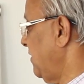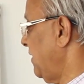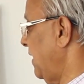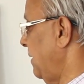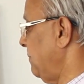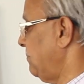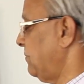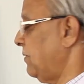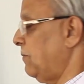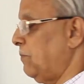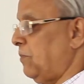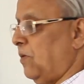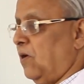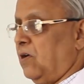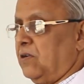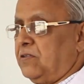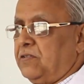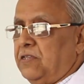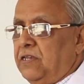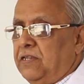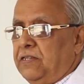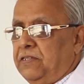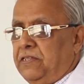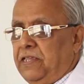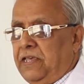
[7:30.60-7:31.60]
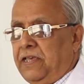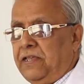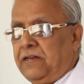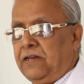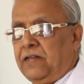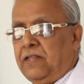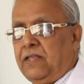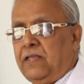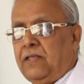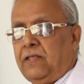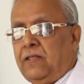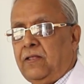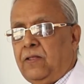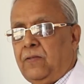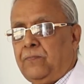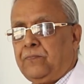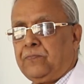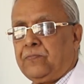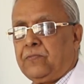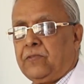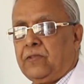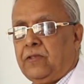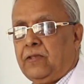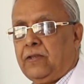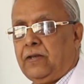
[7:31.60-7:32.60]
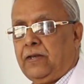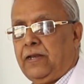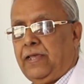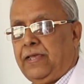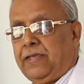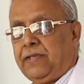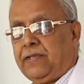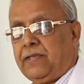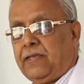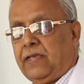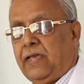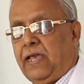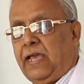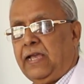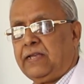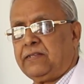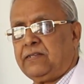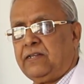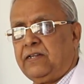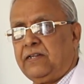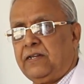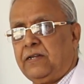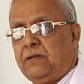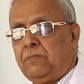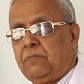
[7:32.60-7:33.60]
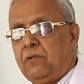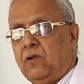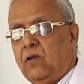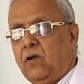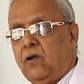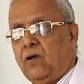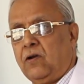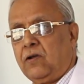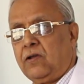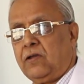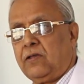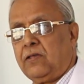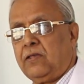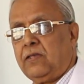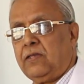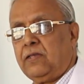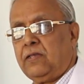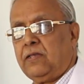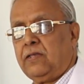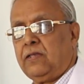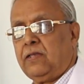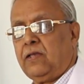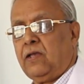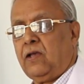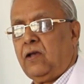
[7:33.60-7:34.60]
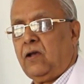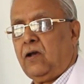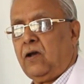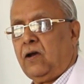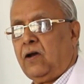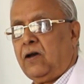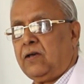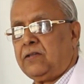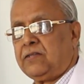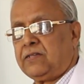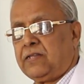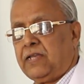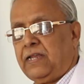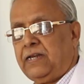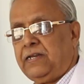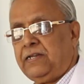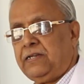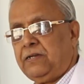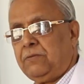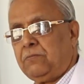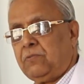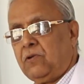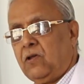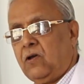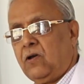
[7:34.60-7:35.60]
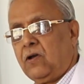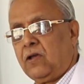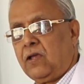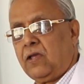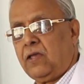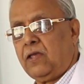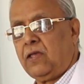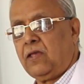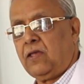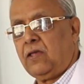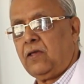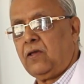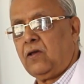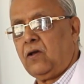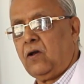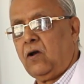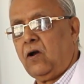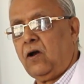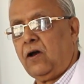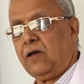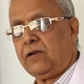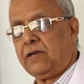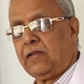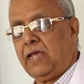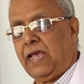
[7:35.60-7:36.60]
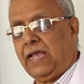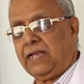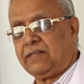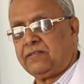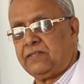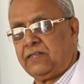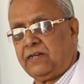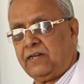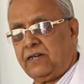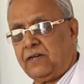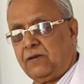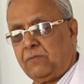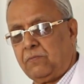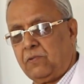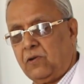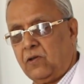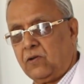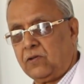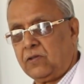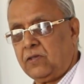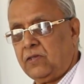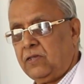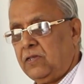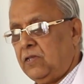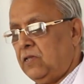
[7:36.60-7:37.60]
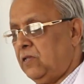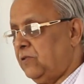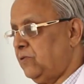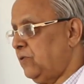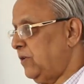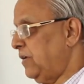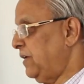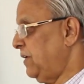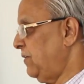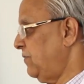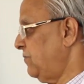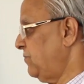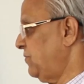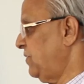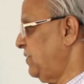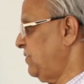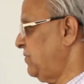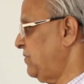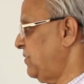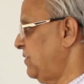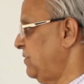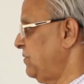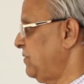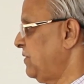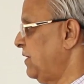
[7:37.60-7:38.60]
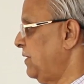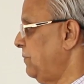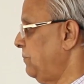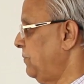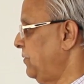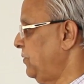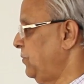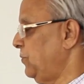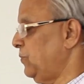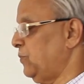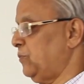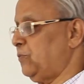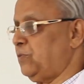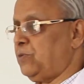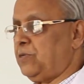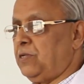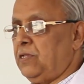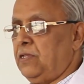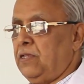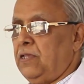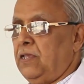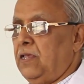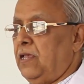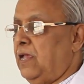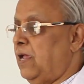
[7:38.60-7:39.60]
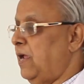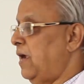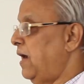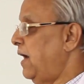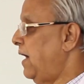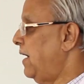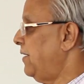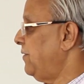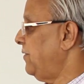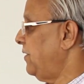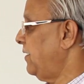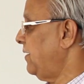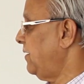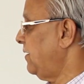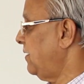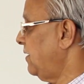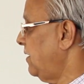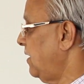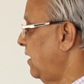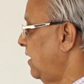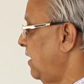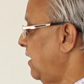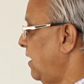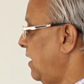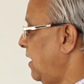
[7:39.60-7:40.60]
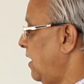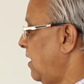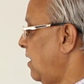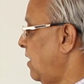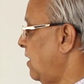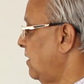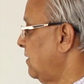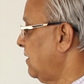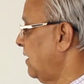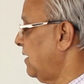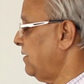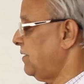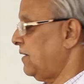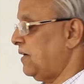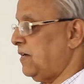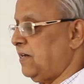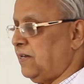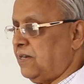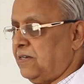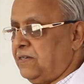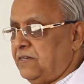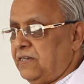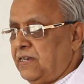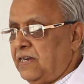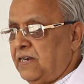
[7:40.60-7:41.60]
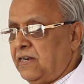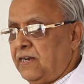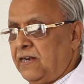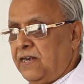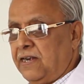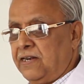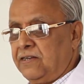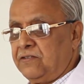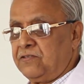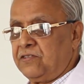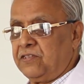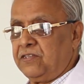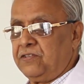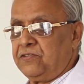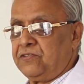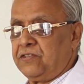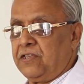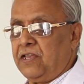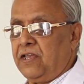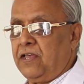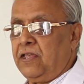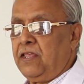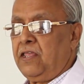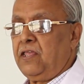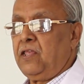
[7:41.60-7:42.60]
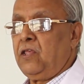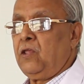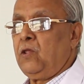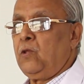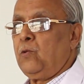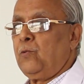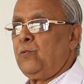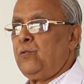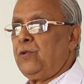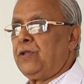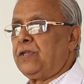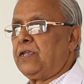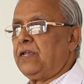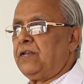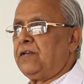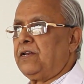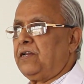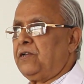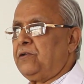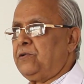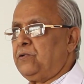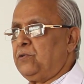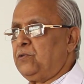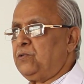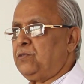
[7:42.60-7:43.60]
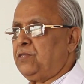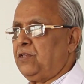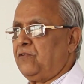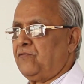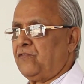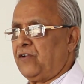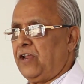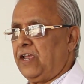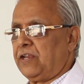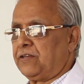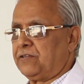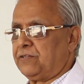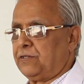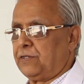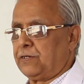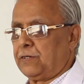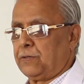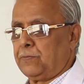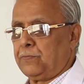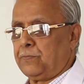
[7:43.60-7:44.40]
types of blocks are there, like axillary block or scalene block or axillary block. So any of these things can be used, and then or under general anesthesia we can reduce the fracture.